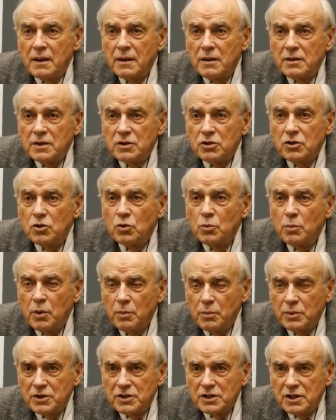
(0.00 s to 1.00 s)
The
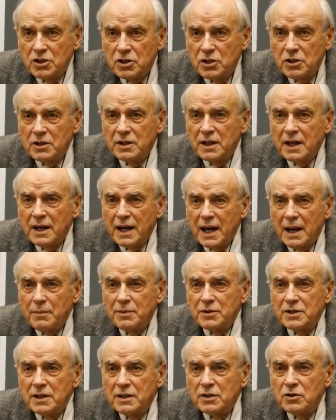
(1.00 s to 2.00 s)
superposition
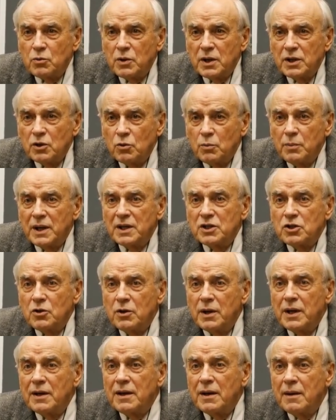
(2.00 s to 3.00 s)
collapses when you measure
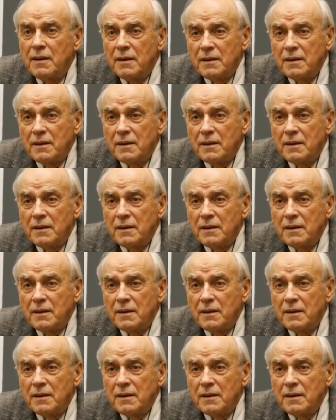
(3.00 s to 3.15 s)
it.